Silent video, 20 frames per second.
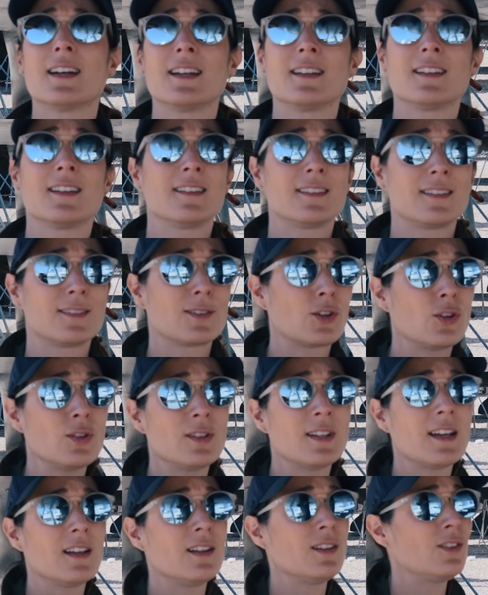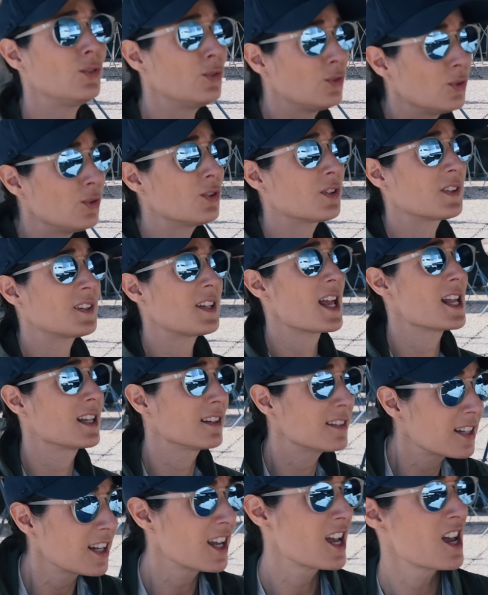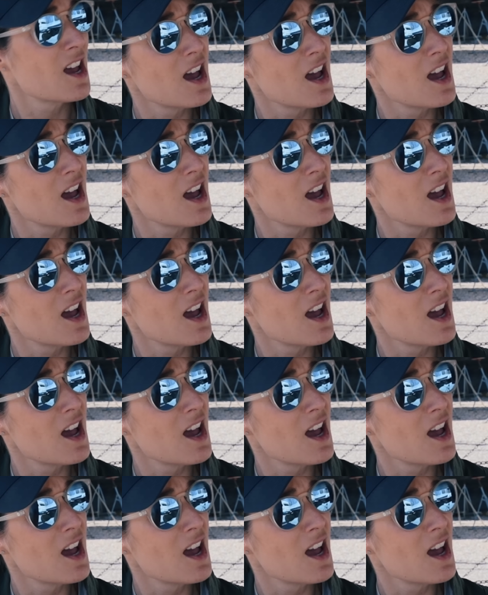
It's a good day to do those things.